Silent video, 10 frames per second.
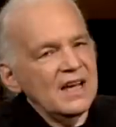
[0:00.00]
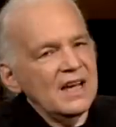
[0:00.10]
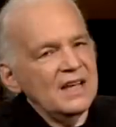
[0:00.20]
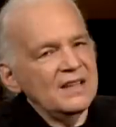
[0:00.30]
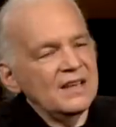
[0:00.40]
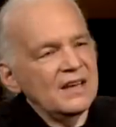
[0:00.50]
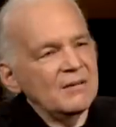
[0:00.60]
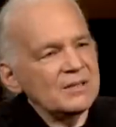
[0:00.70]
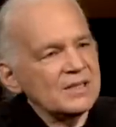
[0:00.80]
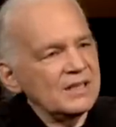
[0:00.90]
and then I
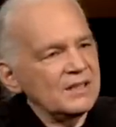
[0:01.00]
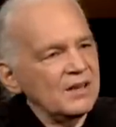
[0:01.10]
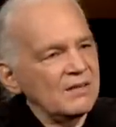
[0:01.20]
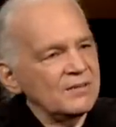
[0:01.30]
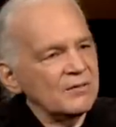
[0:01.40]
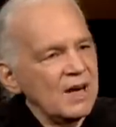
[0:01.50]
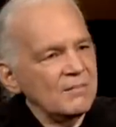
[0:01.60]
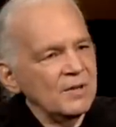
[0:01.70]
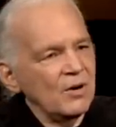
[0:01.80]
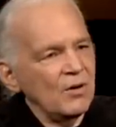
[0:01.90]
would send it off to
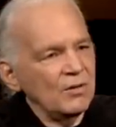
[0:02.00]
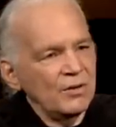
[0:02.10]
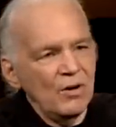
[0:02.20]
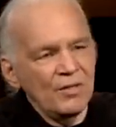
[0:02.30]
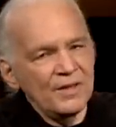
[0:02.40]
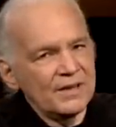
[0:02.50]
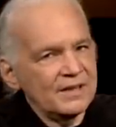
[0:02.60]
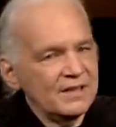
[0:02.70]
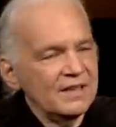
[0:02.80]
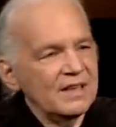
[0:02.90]
Rob, the whole thing.
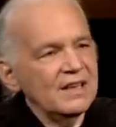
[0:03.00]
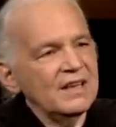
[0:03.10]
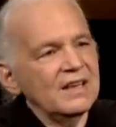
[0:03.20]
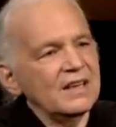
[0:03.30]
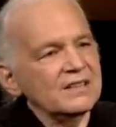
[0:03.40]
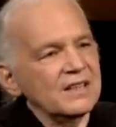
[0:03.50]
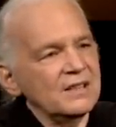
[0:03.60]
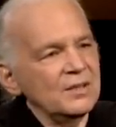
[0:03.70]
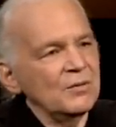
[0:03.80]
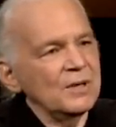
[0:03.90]
And I'd say,
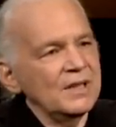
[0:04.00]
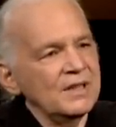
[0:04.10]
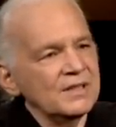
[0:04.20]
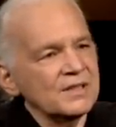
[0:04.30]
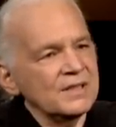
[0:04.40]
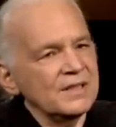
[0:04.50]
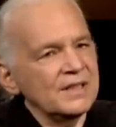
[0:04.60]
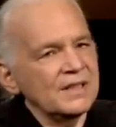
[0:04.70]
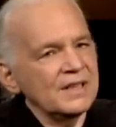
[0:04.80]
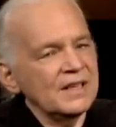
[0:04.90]
you read this
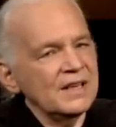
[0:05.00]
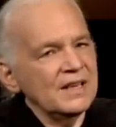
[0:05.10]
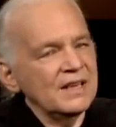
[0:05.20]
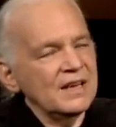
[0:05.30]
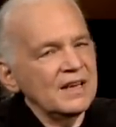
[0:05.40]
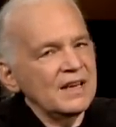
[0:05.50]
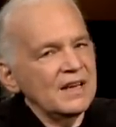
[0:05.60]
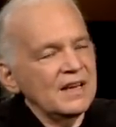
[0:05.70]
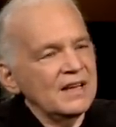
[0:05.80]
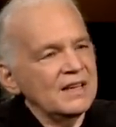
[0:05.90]
thing,
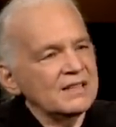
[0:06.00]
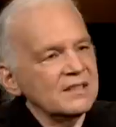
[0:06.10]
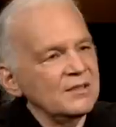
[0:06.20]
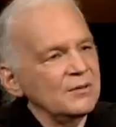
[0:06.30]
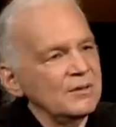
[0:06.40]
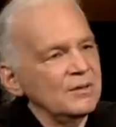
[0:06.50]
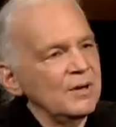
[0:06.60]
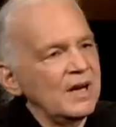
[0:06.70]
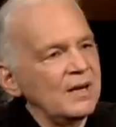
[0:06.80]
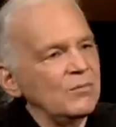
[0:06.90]
and I say,
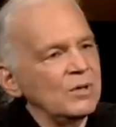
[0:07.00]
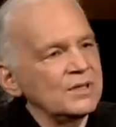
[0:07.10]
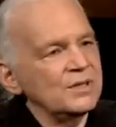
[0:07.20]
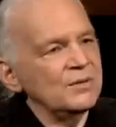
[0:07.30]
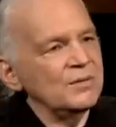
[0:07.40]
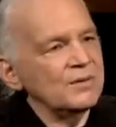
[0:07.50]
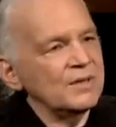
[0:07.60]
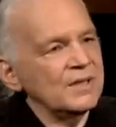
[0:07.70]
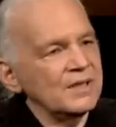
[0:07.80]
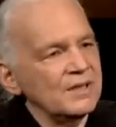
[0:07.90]
you add what you
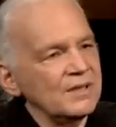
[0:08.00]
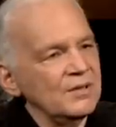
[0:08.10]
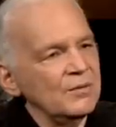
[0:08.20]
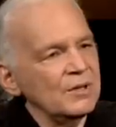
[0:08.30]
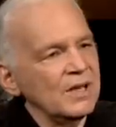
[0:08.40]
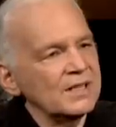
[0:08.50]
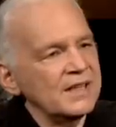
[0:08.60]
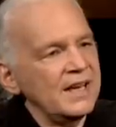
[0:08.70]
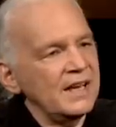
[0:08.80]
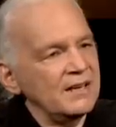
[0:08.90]
think you would like
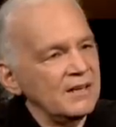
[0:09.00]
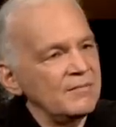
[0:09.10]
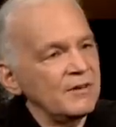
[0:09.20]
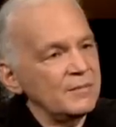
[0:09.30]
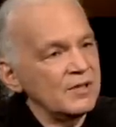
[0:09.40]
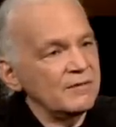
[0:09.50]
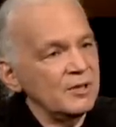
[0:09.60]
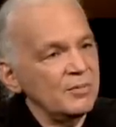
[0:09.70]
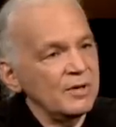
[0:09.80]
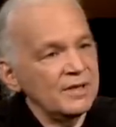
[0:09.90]
to add from your
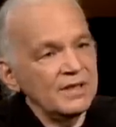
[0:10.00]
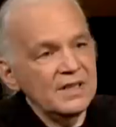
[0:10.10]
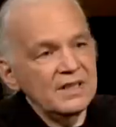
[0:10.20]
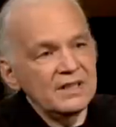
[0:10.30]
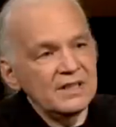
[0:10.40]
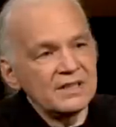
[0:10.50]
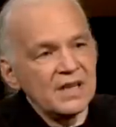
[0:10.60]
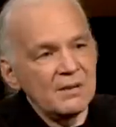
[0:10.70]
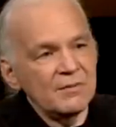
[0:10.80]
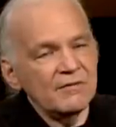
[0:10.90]
viewpoint to these
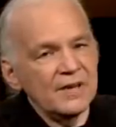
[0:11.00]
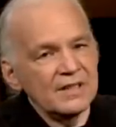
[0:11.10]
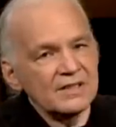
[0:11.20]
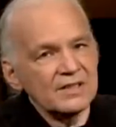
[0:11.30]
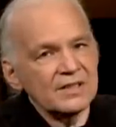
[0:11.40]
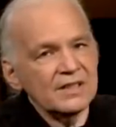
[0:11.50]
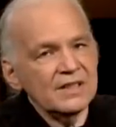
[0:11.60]
same events.